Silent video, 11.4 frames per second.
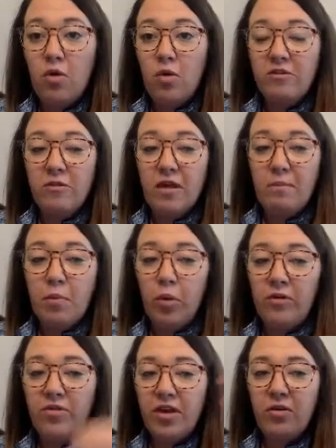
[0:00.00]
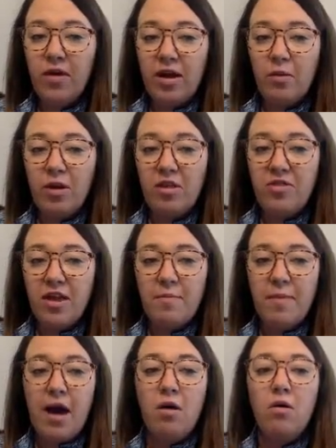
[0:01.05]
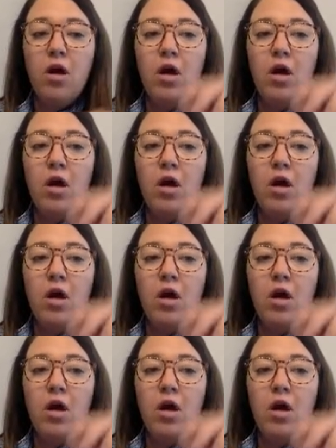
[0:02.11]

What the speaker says: it's important that you kind of want to think about,